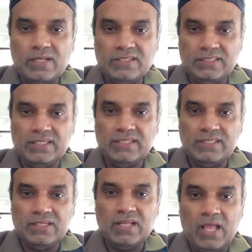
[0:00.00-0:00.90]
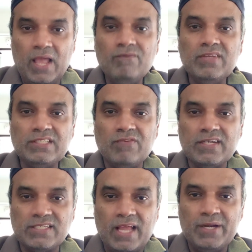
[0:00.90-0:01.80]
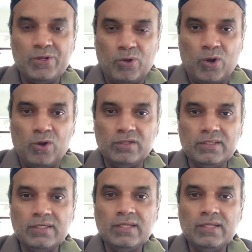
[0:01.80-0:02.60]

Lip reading: decisions, whichever side you are on.